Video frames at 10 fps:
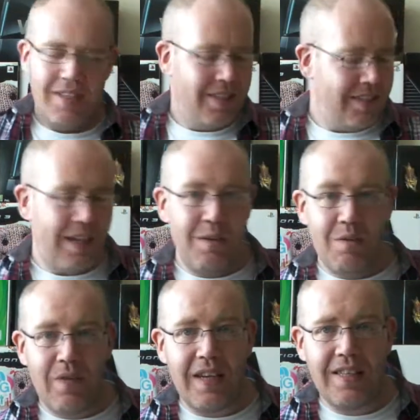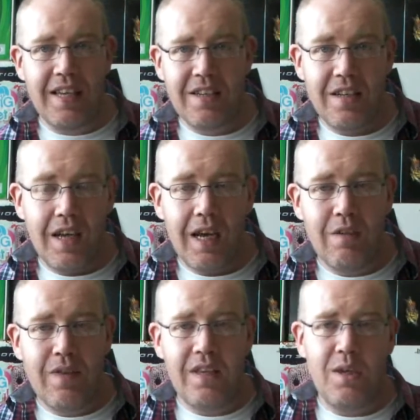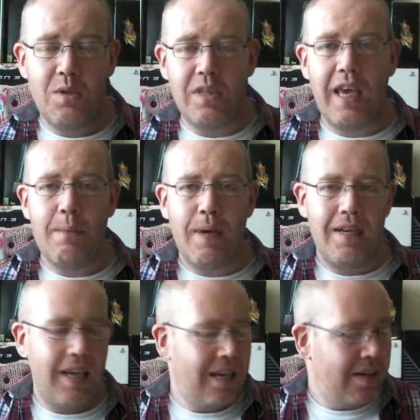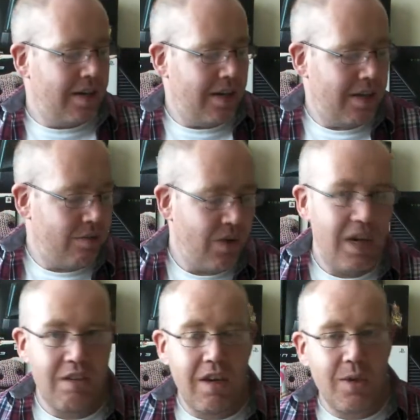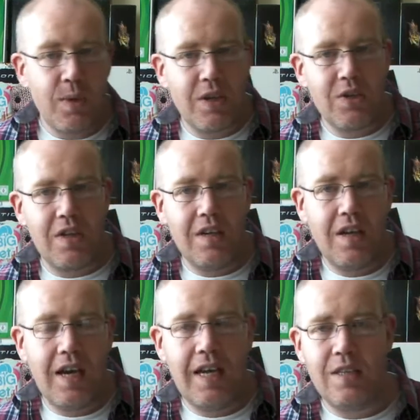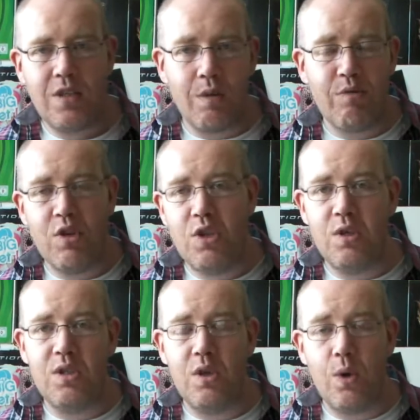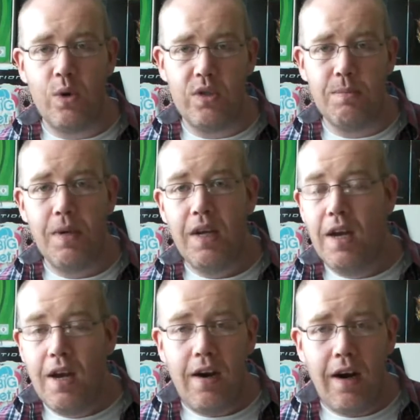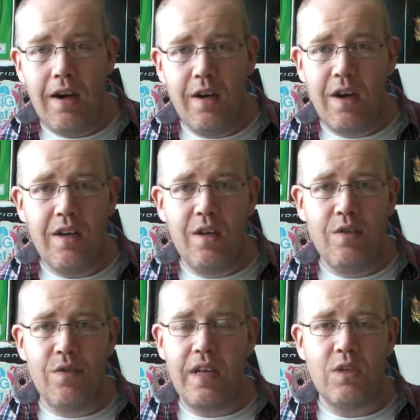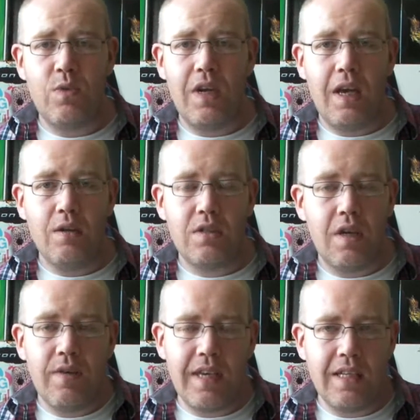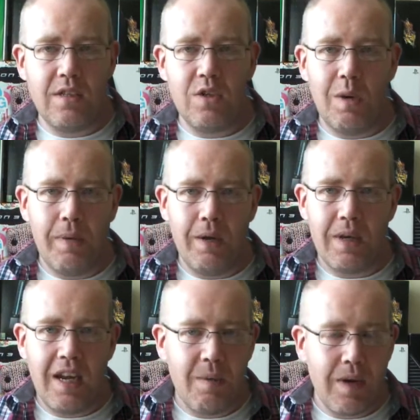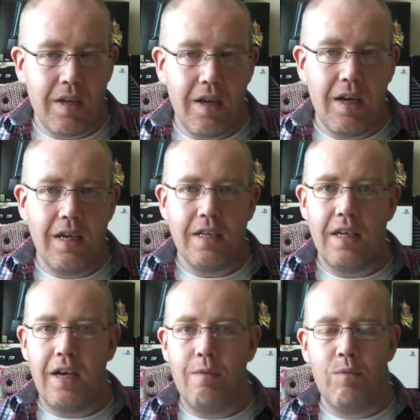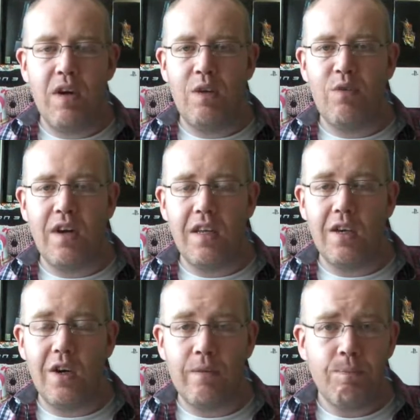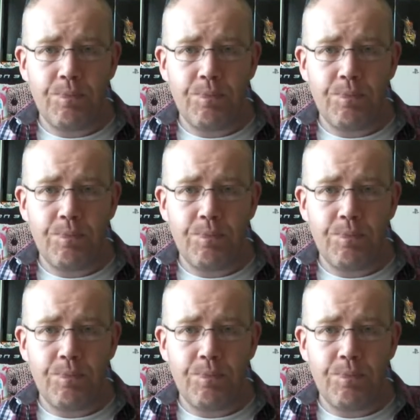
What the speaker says: So thanks Ed, and thank you to the Game Man Dan. Really great question, and top 3 chooses are awesome. I love Ed's videos. I think Ed's a top bloke anyway, and really friendly guy,